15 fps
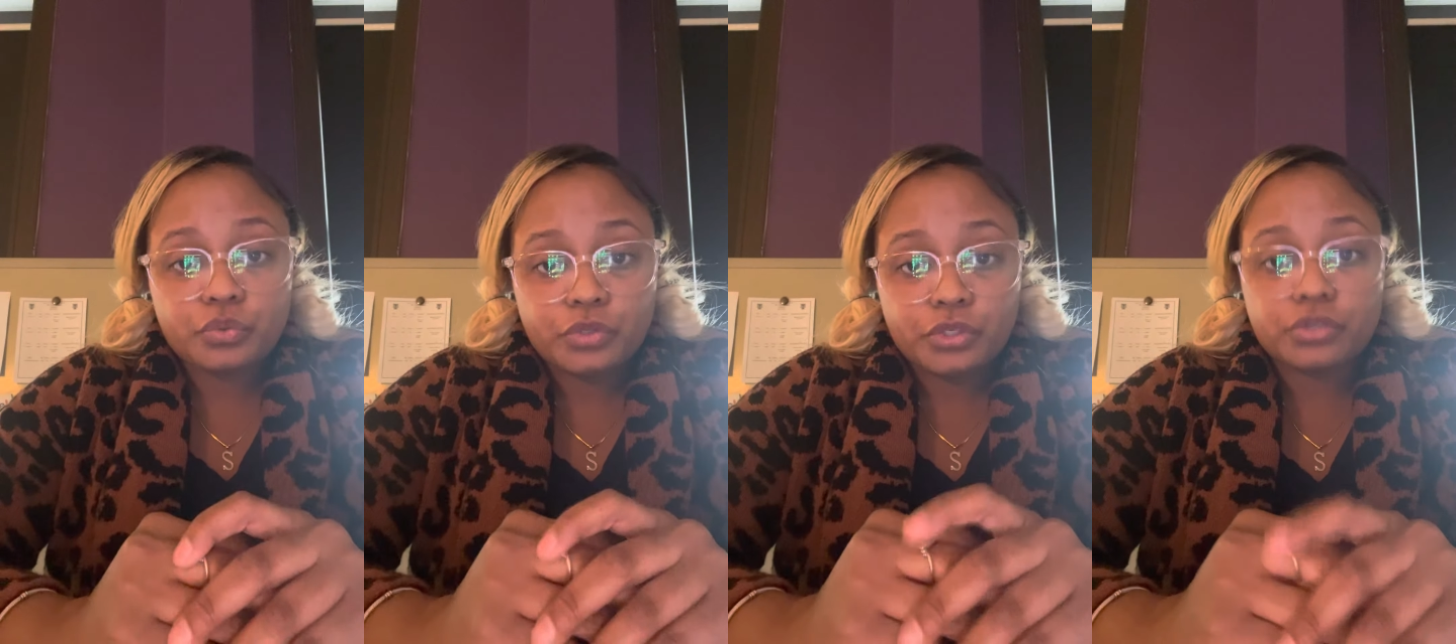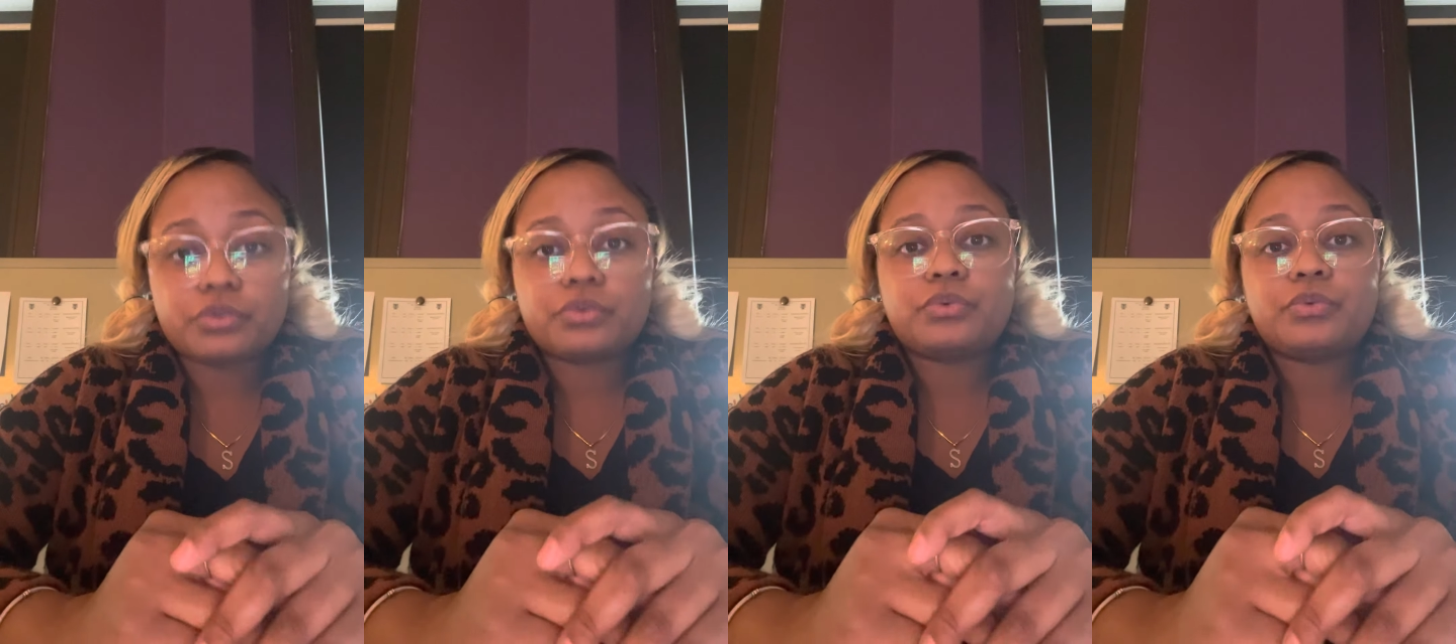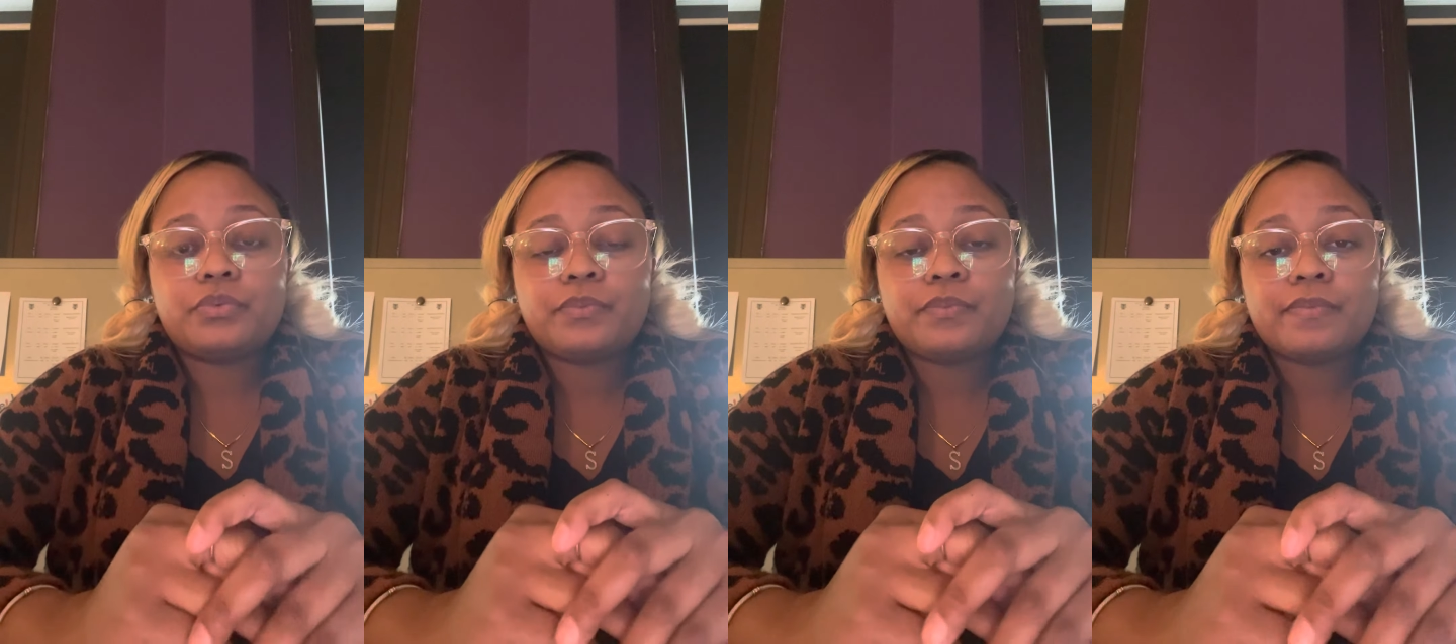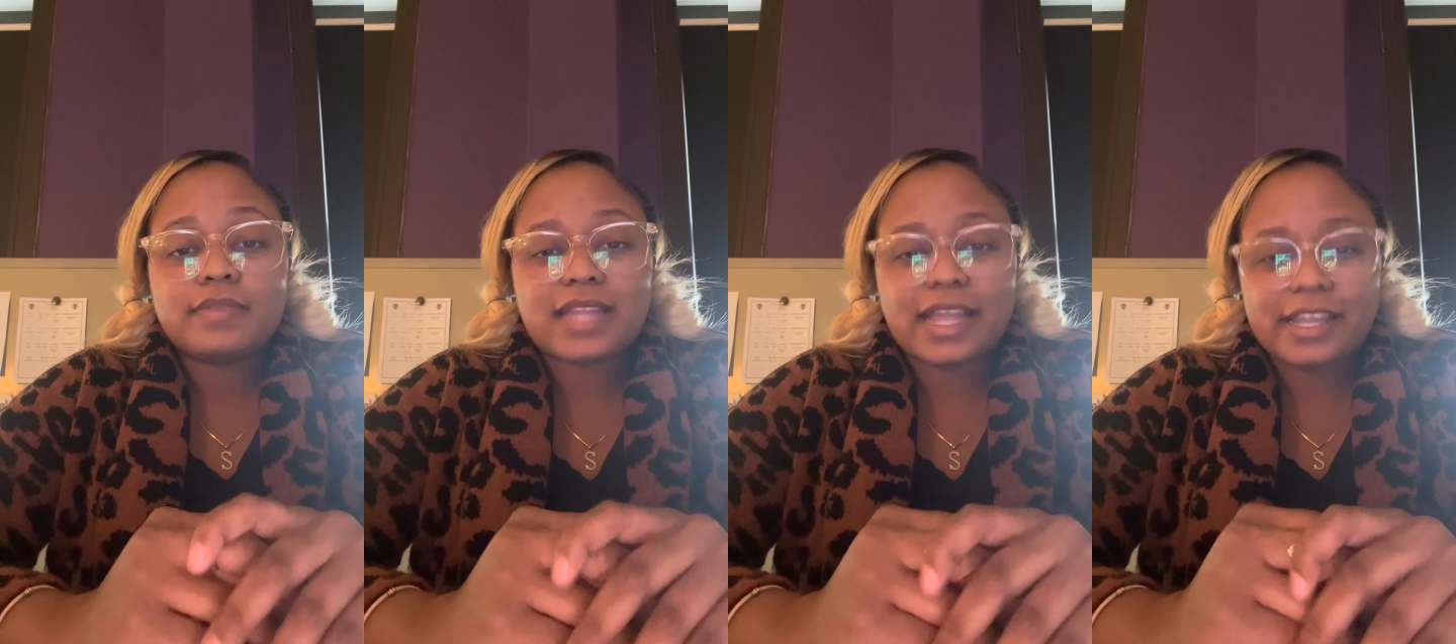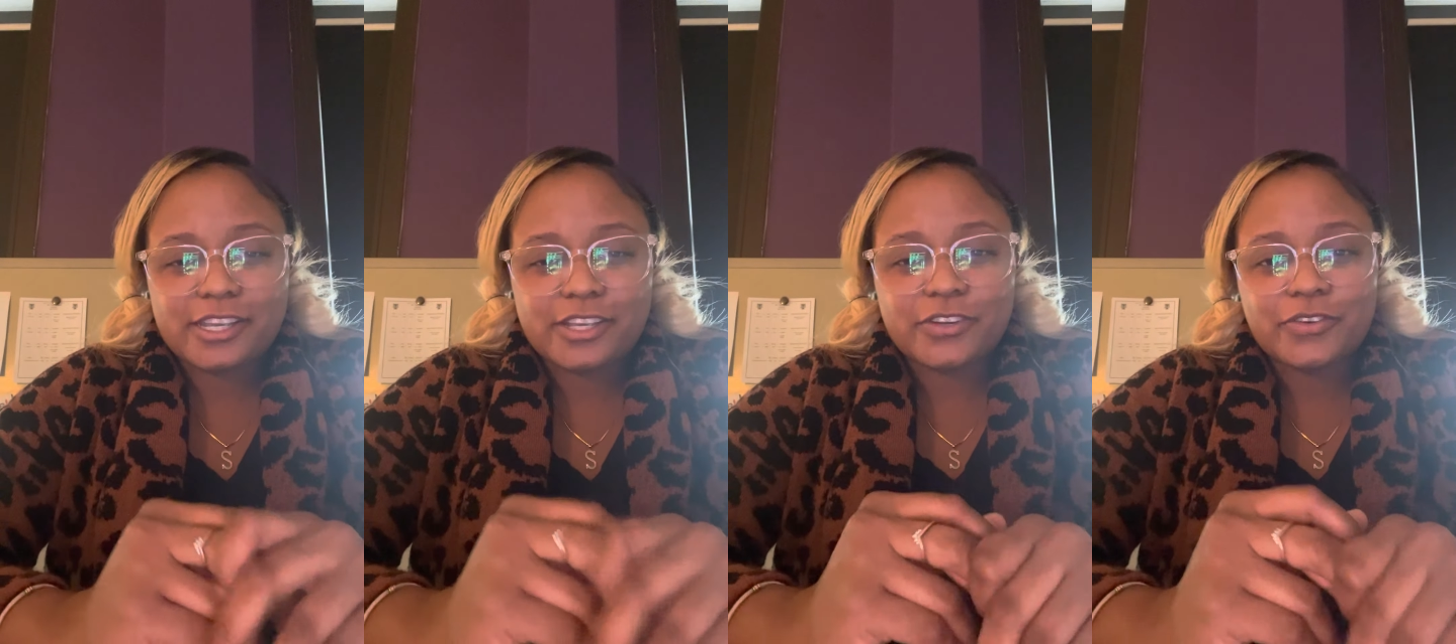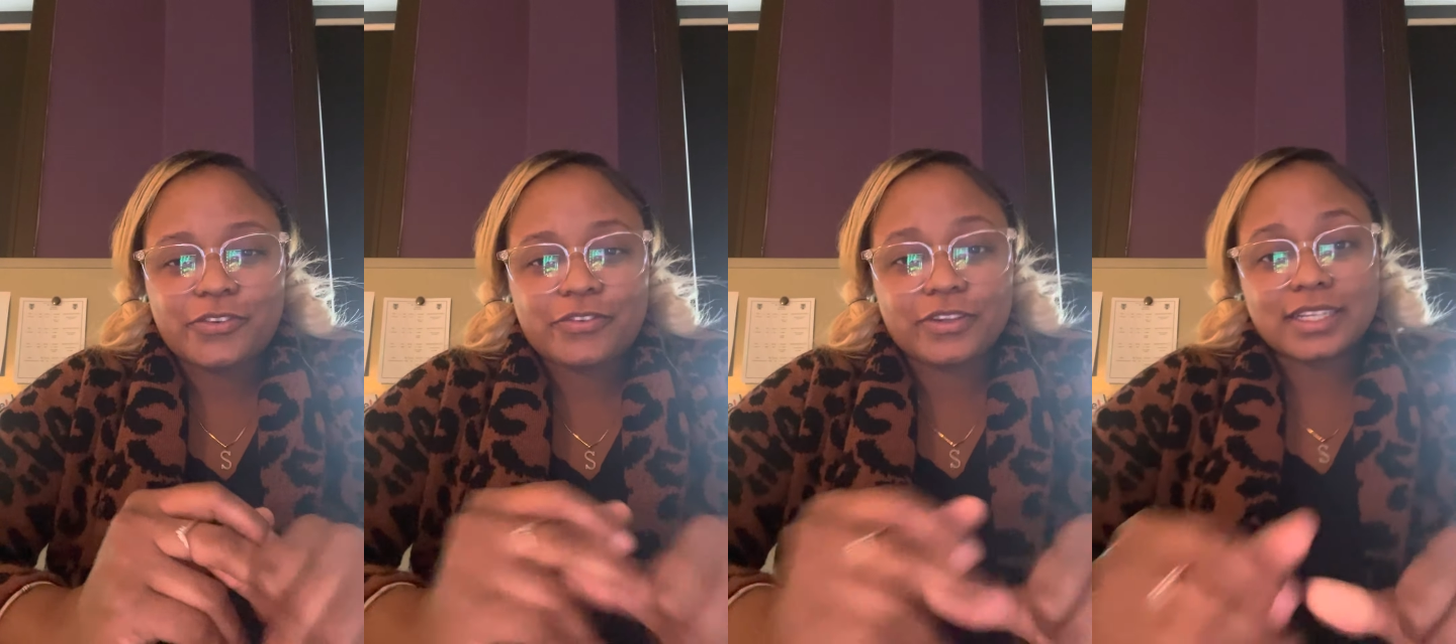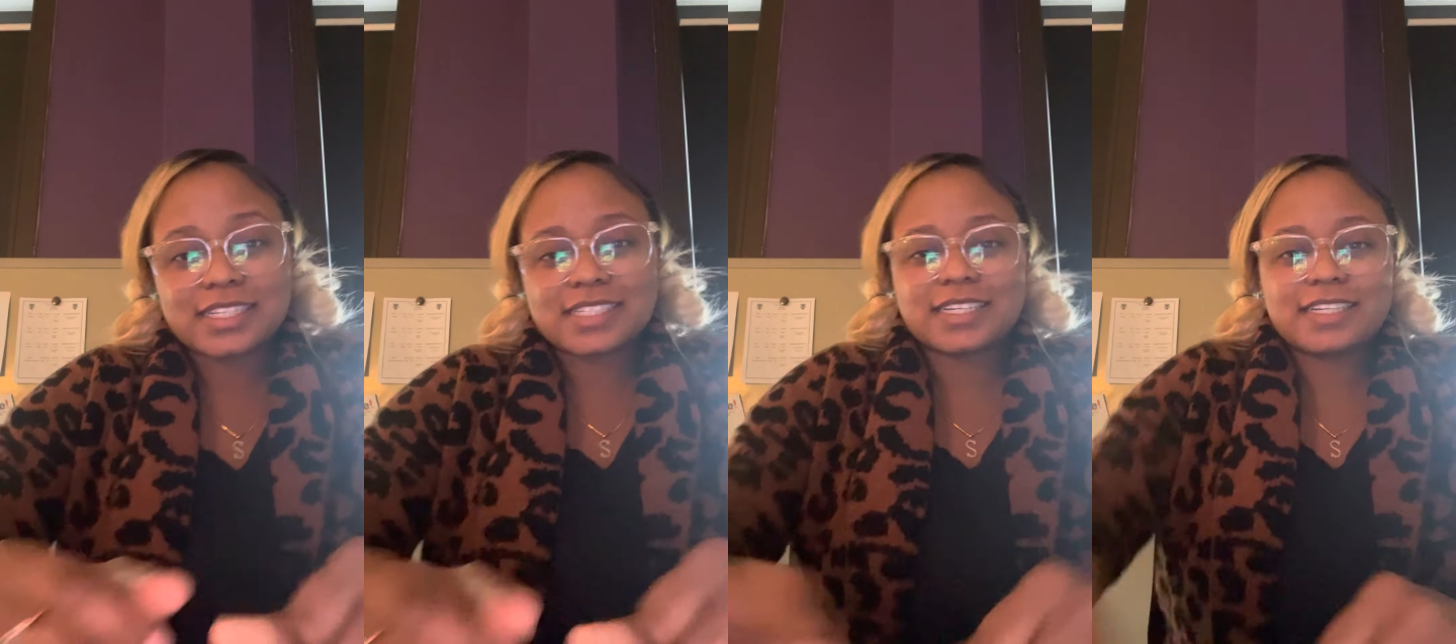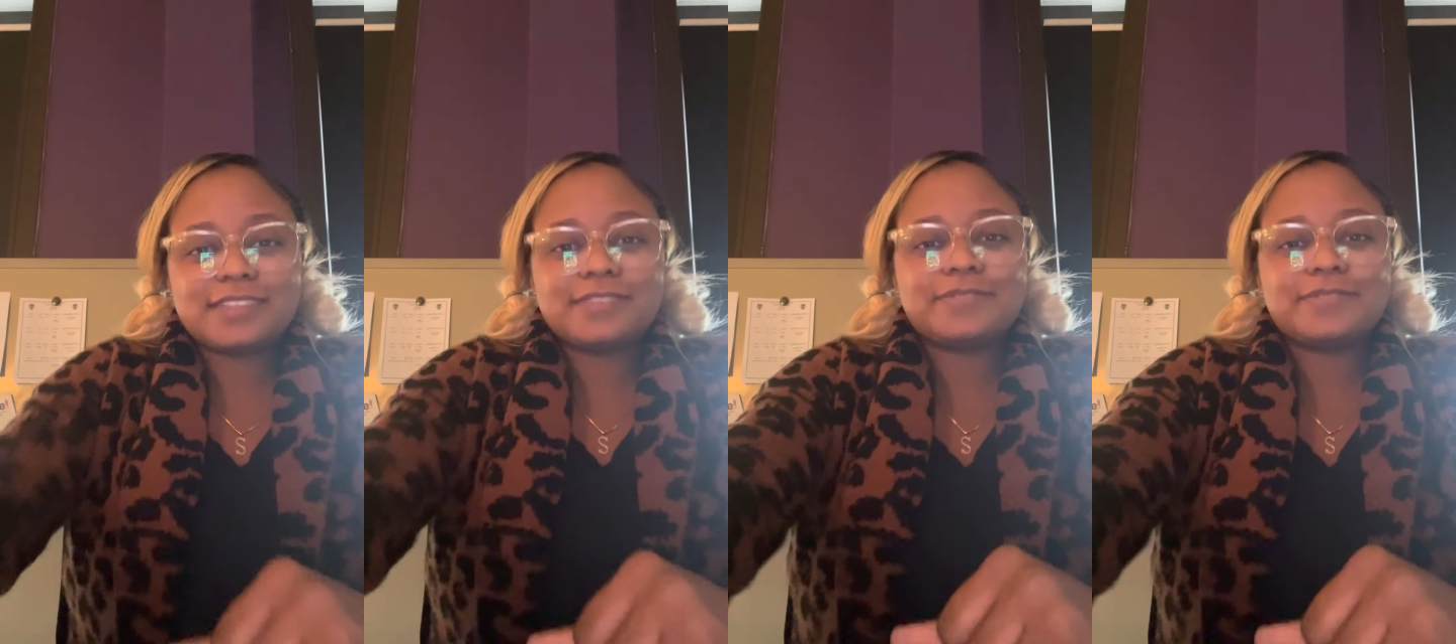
you. Thank you for listening.